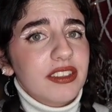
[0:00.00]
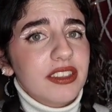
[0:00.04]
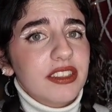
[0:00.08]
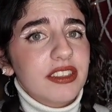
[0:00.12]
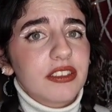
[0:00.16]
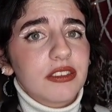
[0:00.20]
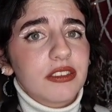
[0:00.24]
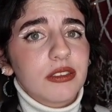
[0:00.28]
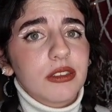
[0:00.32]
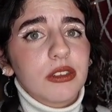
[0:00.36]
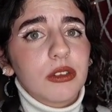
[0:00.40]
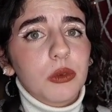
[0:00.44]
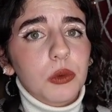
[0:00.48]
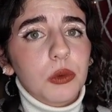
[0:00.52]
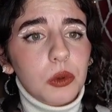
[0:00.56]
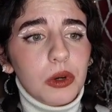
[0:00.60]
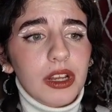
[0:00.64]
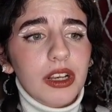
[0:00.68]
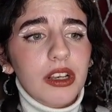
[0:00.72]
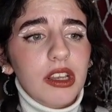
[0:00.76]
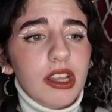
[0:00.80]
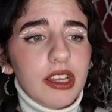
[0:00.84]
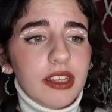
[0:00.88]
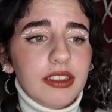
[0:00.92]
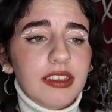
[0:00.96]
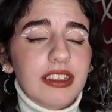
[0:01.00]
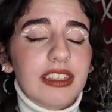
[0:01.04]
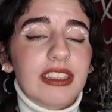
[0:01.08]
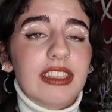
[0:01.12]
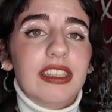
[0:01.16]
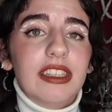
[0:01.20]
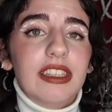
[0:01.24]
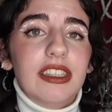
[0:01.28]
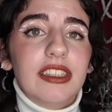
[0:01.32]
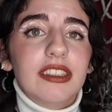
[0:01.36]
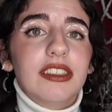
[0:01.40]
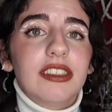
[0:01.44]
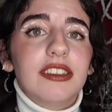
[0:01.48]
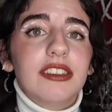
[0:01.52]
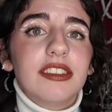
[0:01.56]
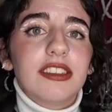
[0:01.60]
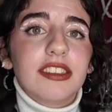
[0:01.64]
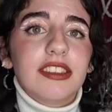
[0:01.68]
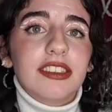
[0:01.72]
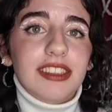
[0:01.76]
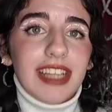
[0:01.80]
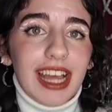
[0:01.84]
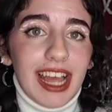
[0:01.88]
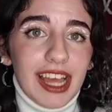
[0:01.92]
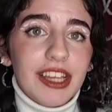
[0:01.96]
It's quite like the
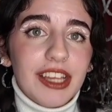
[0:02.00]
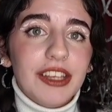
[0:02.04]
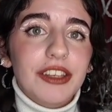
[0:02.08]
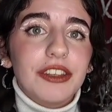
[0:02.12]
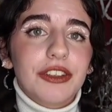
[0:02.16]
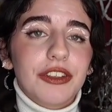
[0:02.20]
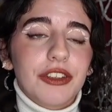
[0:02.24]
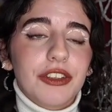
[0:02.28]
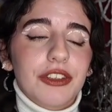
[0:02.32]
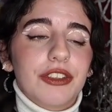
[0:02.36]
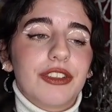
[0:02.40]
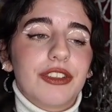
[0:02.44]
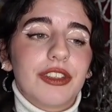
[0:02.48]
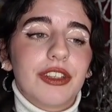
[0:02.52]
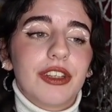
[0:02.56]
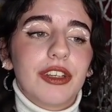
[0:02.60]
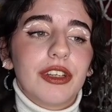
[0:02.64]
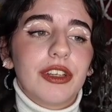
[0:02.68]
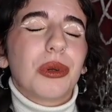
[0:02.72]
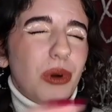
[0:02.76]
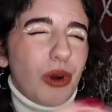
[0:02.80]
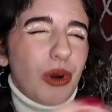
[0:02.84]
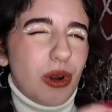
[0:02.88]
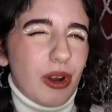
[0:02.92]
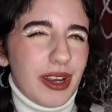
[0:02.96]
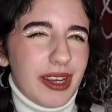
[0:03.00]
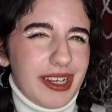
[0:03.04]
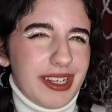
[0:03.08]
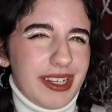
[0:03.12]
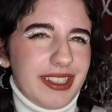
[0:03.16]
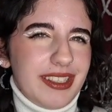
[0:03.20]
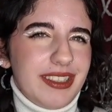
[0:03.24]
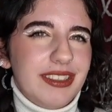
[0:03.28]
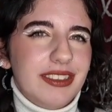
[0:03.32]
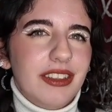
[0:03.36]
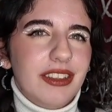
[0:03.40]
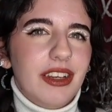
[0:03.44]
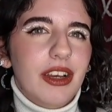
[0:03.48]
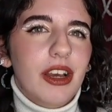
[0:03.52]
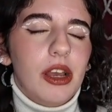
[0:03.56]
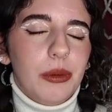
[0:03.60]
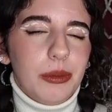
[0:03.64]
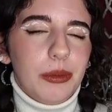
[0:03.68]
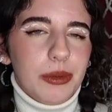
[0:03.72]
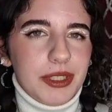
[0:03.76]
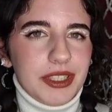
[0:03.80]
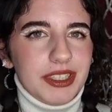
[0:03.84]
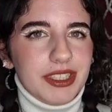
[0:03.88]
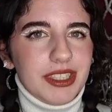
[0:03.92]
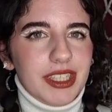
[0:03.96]
standard price, I
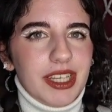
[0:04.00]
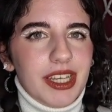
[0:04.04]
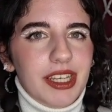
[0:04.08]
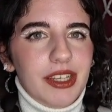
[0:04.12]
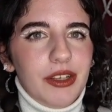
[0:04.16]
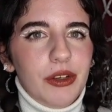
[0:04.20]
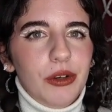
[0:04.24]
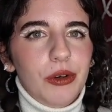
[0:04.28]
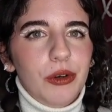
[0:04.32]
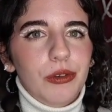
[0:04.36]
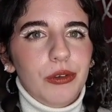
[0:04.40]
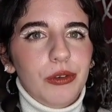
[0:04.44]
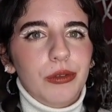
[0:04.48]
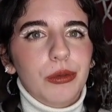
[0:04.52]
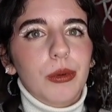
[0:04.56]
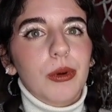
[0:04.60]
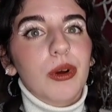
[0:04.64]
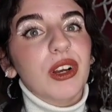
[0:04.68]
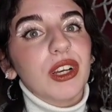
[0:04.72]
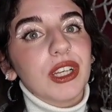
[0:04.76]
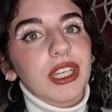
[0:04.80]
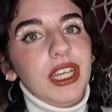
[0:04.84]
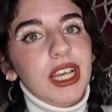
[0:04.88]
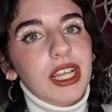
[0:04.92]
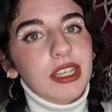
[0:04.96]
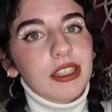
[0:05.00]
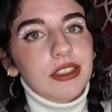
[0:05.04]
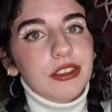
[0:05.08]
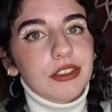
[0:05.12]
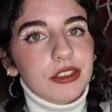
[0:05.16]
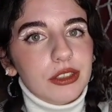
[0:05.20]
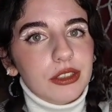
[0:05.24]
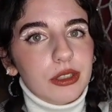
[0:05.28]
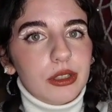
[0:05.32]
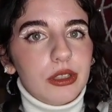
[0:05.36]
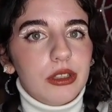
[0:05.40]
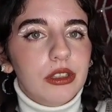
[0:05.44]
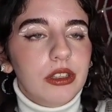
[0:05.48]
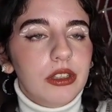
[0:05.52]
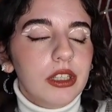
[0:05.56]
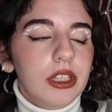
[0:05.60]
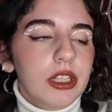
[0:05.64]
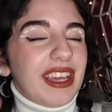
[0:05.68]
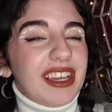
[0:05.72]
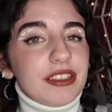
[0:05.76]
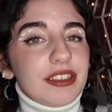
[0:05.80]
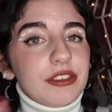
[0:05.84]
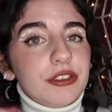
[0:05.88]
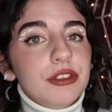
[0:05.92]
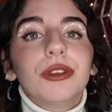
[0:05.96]
would say, of what a calendar
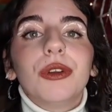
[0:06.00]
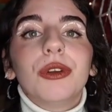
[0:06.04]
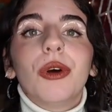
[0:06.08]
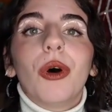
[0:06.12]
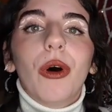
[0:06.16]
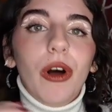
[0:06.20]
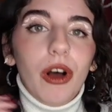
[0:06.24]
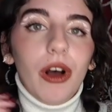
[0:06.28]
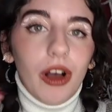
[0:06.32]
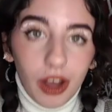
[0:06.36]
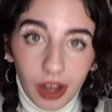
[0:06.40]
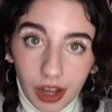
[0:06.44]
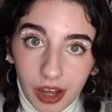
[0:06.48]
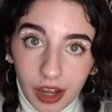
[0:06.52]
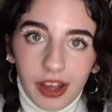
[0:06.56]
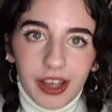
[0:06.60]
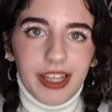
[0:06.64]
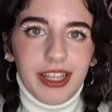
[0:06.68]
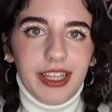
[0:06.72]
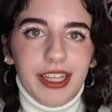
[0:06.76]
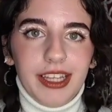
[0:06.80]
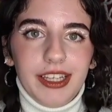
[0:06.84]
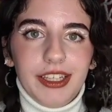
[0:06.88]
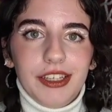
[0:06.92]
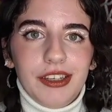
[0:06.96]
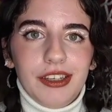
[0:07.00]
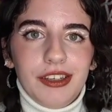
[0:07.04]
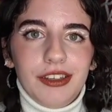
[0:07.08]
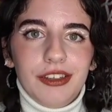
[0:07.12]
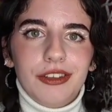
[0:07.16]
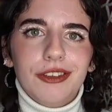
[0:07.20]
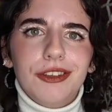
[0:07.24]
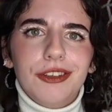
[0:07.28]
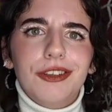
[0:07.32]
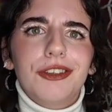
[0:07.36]
that's not high-end